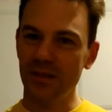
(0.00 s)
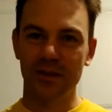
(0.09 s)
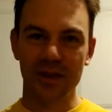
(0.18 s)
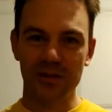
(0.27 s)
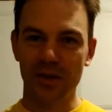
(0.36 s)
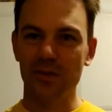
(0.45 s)

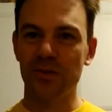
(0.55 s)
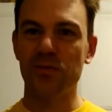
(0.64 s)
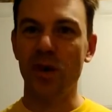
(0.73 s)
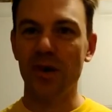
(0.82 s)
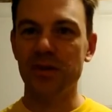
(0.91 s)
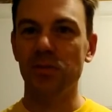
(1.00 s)
They drink
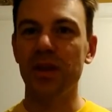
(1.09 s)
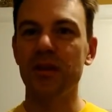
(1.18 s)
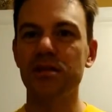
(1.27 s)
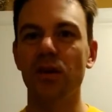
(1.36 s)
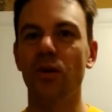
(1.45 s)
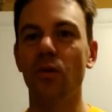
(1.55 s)
responsibly.
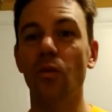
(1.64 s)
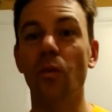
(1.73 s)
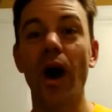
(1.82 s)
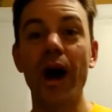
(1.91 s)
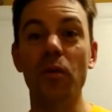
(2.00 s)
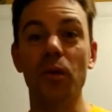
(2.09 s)
So
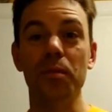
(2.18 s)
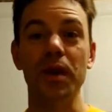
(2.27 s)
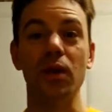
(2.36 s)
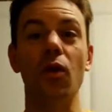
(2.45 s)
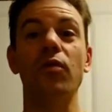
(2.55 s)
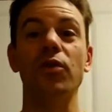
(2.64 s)
why we're being
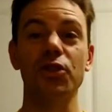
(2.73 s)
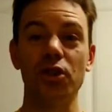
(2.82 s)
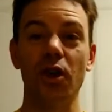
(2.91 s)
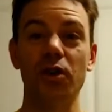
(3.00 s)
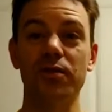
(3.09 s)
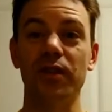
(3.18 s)

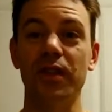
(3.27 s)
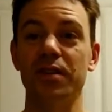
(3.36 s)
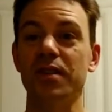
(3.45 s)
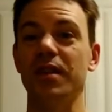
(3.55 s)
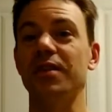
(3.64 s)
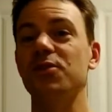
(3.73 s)
overcharged for this
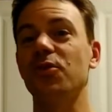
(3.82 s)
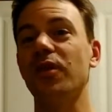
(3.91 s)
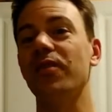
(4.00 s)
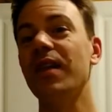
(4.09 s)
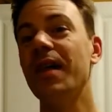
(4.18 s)
in a sort of